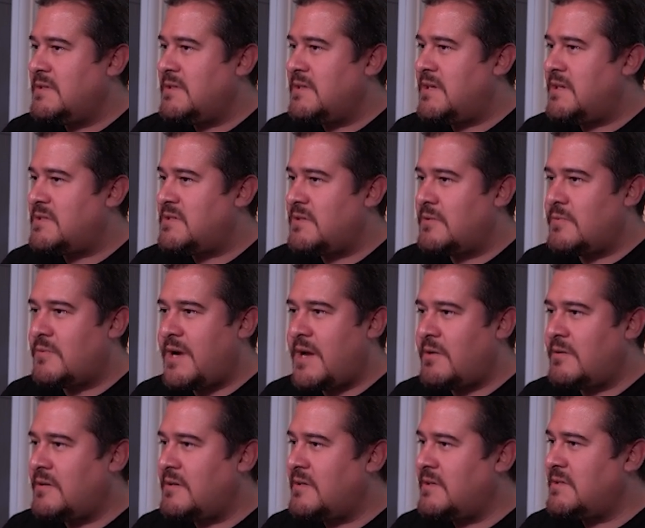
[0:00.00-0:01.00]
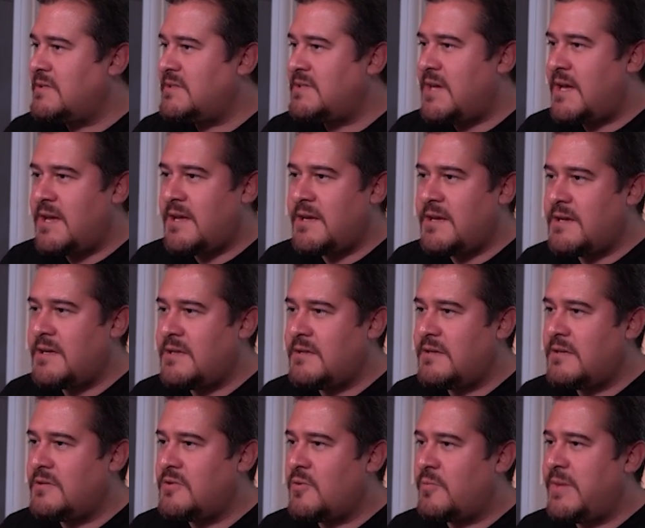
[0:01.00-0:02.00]
Yeah, so the routers and
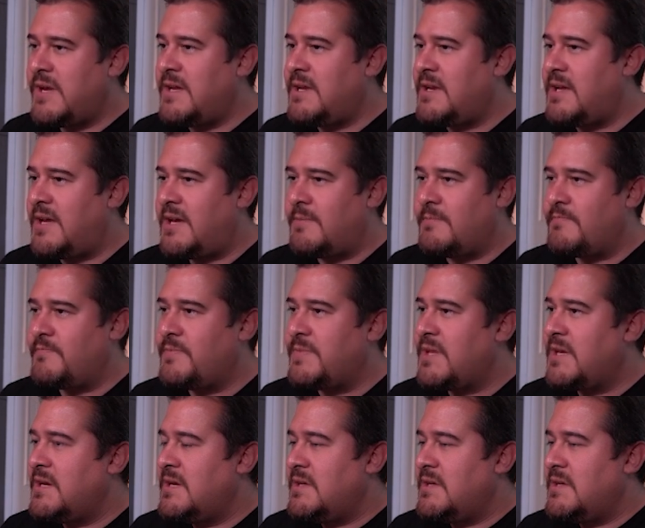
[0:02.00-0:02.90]
the domain name.